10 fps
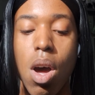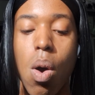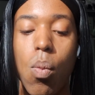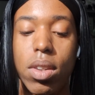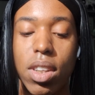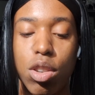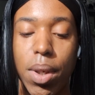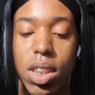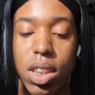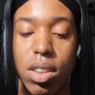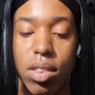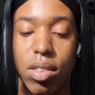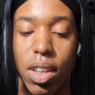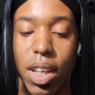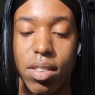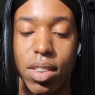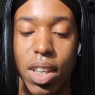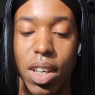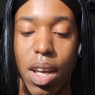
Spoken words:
Once a species is listed,